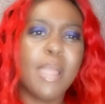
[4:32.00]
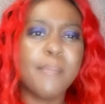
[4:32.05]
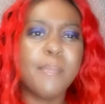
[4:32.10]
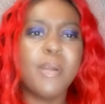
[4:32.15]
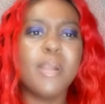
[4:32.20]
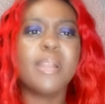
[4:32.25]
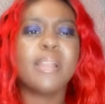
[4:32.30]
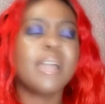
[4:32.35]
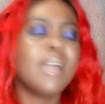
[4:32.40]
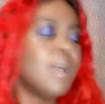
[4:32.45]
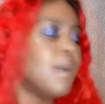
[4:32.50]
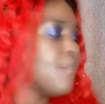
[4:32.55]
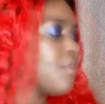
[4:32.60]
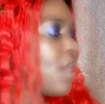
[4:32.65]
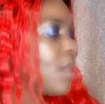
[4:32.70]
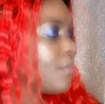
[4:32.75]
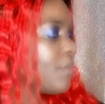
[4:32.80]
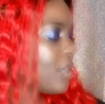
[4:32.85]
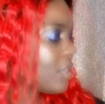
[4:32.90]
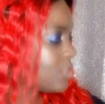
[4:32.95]
Primark?
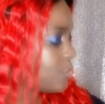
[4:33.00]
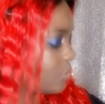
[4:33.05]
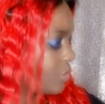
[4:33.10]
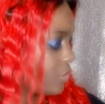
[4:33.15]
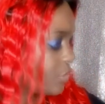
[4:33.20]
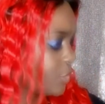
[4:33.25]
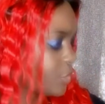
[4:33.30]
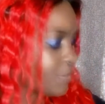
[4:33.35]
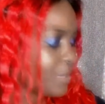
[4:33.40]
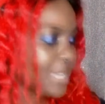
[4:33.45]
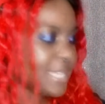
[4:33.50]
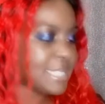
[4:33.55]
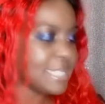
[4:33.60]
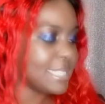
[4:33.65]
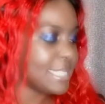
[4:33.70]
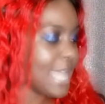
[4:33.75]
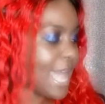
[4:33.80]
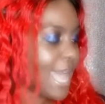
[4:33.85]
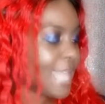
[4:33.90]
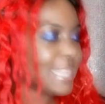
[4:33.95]
Primark is one of those
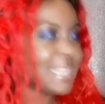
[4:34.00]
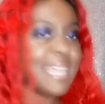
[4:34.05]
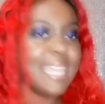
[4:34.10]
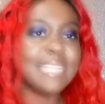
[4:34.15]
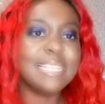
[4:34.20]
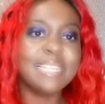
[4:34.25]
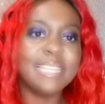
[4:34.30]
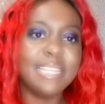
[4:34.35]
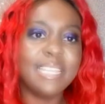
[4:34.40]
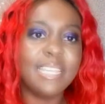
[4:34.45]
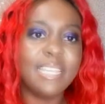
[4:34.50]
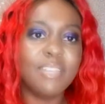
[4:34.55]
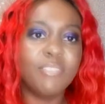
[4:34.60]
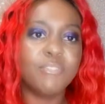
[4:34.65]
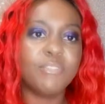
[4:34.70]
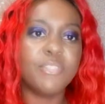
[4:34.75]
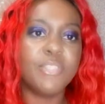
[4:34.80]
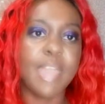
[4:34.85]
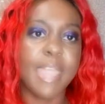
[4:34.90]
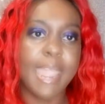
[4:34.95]
places that they
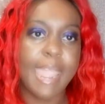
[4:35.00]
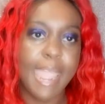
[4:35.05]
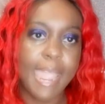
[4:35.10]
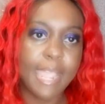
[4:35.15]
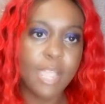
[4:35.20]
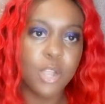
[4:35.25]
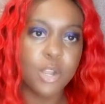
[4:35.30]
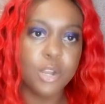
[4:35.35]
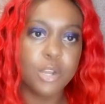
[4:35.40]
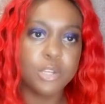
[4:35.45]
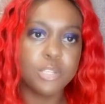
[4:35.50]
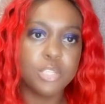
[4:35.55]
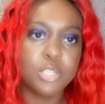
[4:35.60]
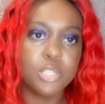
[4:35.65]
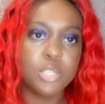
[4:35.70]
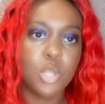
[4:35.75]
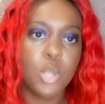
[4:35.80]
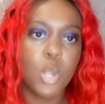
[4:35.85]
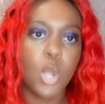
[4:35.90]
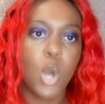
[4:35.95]
leave the
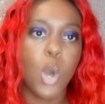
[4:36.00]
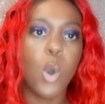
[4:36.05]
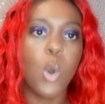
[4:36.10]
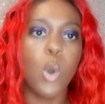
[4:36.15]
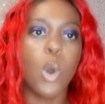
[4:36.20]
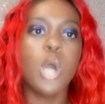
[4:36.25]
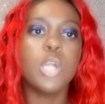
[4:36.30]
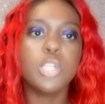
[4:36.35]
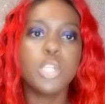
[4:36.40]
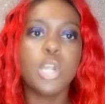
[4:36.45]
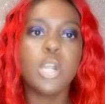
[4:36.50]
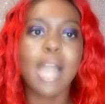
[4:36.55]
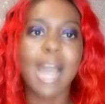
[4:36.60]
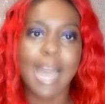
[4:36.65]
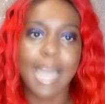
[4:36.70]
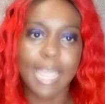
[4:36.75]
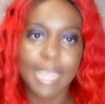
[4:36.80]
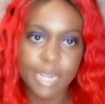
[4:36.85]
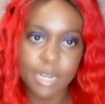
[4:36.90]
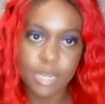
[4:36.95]
hangers on your
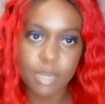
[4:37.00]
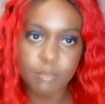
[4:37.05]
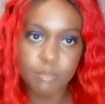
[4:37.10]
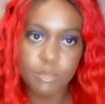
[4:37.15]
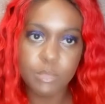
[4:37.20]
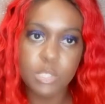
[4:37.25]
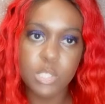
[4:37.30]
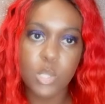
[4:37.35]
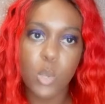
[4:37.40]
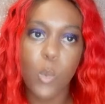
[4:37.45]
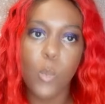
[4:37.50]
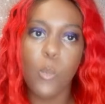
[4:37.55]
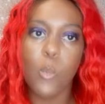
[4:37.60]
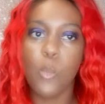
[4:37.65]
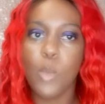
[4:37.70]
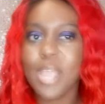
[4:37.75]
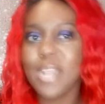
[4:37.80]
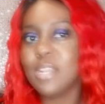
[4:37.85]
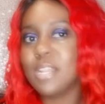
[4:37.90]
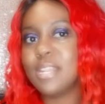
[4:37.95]
items
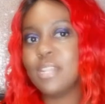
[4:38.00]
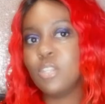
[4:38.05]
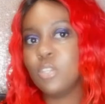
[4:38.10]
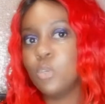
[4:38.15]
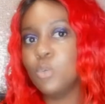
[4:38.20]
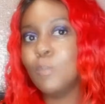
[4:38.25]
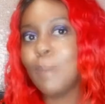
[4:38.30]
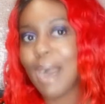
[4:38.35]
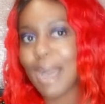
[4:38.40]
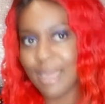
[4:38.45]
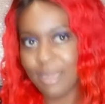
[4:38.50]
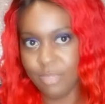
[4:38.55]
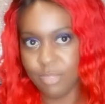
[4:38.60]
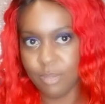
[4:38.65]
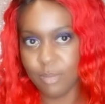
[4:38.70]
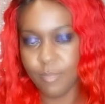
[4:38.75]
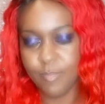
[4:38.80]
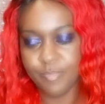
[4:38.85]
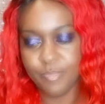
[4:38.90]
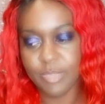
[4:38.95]
when you buy
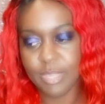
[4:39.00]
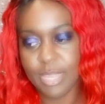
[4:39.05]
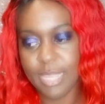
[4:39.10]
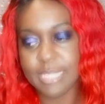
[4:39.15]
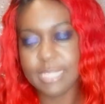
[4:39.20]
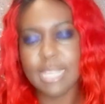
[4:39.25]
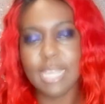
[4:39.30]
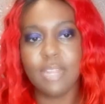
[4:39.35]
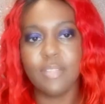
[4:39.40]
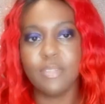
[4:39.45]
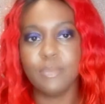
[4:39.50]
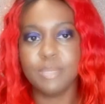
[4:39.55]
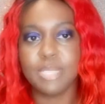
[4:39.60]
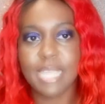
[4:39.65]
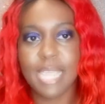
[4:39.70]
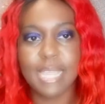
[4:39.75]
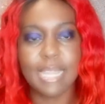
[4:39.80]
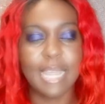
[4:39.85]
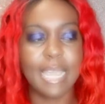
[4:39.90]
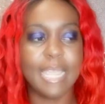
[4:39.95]
them. Instead of them
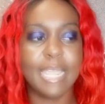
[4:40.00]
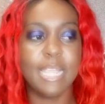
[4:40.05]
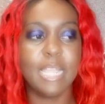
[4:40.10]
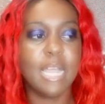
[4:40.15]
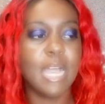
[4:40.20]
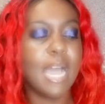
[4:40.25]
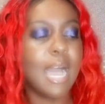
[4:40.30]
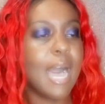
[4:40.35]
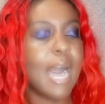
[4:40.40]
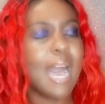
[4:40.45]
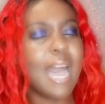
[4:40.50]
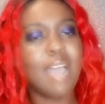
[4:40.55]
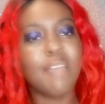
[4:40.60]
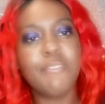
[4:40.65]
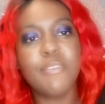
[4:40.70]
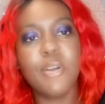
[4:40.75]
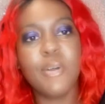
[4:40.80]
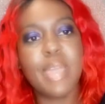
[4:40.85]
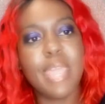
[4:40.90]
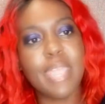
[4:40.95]
take like, I
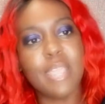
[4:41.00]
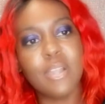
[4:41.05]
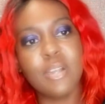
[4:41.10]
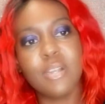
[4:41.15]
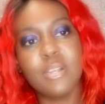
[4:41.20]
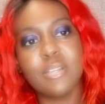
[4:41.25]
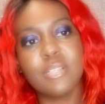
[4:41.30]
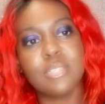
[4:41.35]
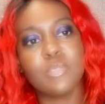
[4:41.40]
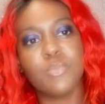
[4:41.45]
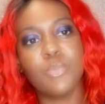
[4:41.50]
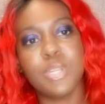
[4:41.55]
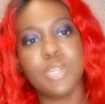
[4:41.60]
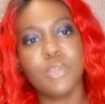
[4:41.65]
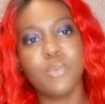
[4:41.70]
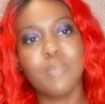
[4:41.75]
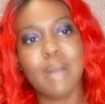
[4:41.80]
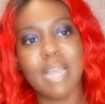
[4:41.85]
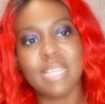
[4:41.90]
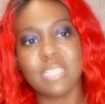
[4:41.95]
feel hangers when
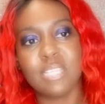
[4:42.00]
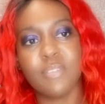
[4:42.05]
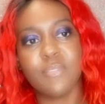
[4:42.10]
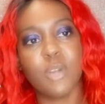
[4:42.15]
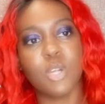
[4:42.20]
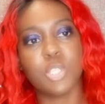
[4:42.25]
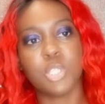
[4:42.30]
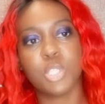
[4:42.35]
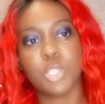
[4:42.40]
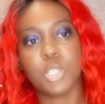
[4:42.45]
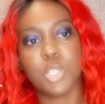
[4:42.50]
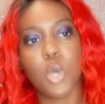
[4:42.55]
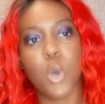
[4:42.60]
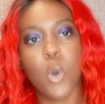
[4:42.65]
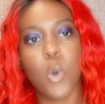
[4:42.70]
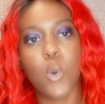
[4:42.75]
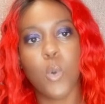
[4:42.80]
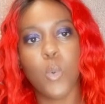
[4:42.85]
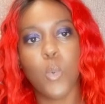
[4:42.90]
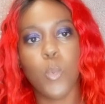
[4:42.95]
you buy stuff are
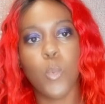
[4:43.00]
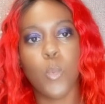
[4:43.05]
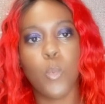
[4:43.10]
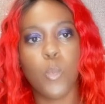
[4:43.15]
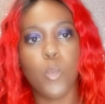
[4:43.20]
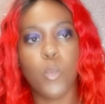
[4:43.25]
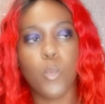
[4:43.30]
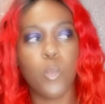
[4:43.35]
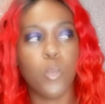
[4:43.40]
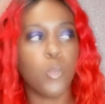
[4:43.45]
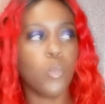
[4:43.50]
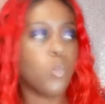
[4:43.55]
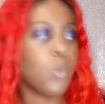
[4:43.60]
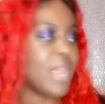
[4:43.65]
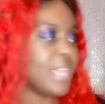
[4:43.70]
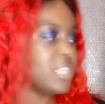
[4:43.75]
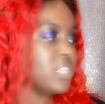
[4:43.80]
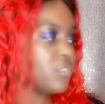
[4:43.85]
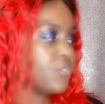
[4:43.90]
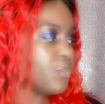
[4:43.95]
so
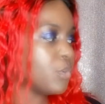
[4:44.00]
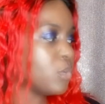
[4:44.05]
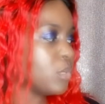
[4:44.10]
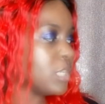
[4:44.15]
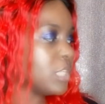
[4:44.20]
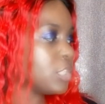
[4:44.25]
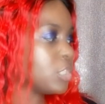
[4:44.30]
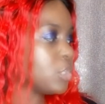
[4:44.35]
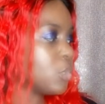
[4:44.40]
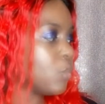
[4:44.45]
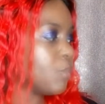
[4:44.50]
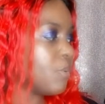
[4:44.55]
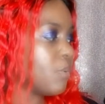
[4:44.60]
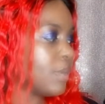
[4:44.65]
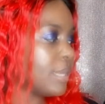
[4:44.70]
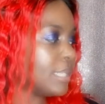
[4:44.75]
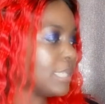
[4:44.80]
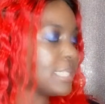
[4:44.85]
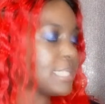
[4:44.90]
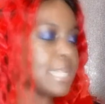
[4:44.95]
wasteful and so
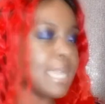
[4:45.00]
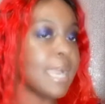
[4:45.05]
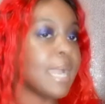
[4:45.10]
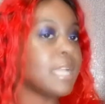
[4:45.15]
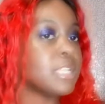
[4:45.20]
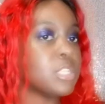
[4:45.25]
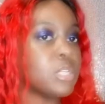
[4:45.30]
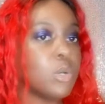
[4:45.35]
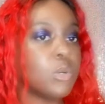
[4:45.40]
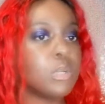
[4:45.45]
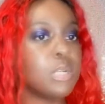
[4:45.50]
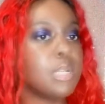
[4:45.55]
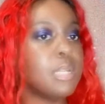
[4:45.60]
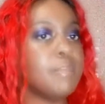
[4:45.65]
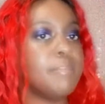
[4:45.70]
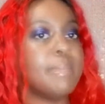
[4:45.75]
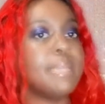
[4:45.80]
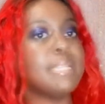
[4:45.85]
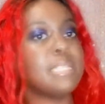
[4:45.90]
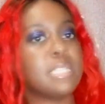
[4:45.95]
pointless. Like I
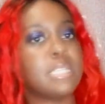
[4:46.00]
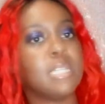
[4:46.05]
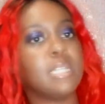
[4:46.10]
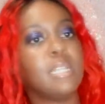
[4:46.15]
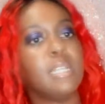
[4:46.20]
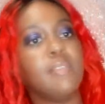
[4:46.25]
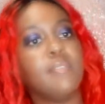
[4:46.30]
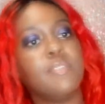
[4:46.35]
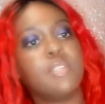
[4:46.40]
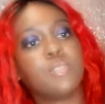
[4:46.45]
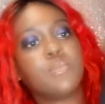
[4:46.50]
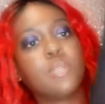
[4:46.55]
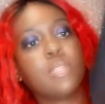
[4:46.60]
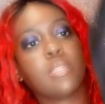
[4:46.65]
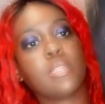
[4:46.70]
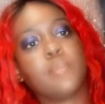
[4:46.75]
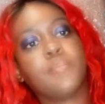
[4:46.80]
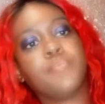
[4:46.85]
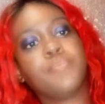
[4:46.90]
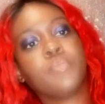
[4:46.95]
totally meant to leave this
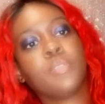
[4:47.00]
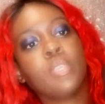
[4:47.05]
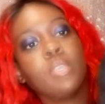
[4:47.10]
with them.